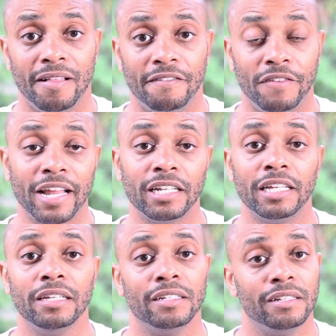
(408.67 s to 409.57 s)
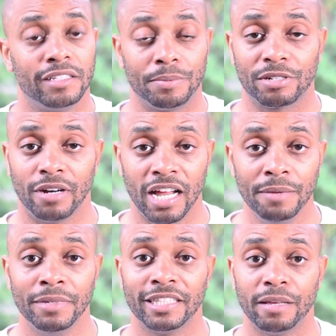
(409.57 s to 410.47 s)
finally,
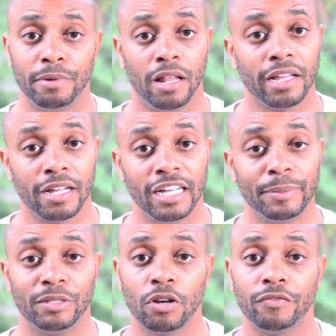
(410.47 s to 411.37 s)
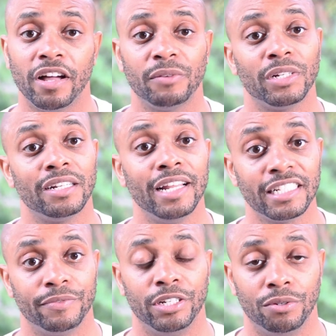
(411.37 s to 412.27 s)
subscribe, hit the bell icon to be notified when the
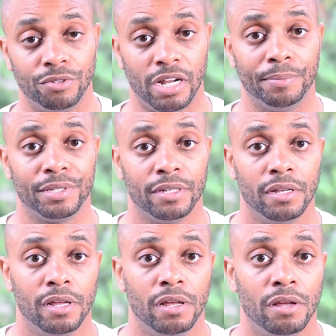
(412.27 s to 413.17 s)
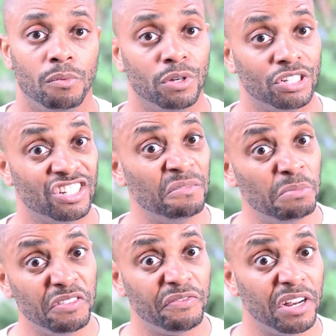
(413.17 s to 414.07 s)
next video drops, which should
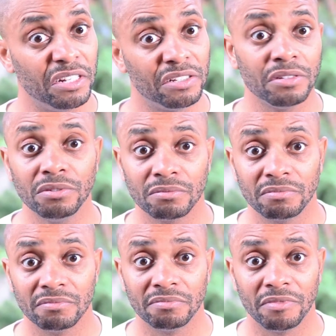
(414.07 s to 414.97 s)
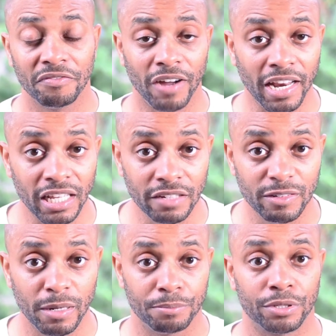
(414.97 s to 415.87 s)
be fairly soon. Finally,
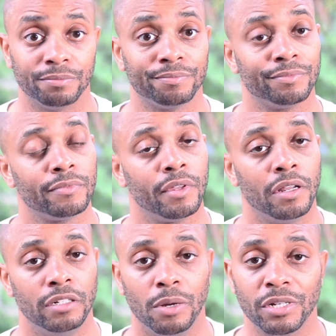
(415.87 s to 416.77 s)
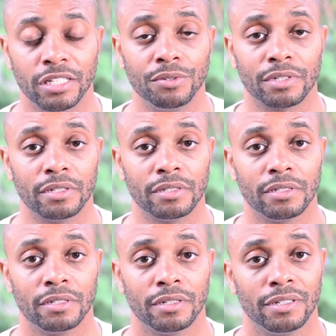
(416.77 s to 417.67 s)
remember, no excuses,
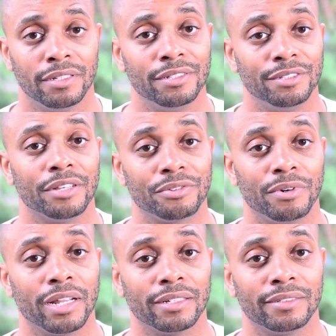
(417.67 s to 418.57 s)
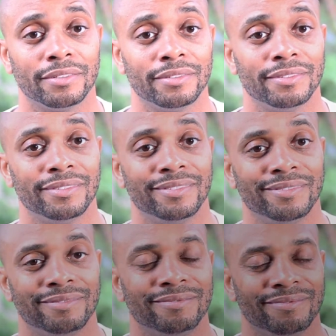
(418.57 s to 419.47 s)
just right.
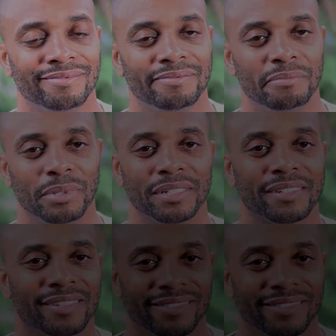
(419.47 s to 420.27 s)
Peace.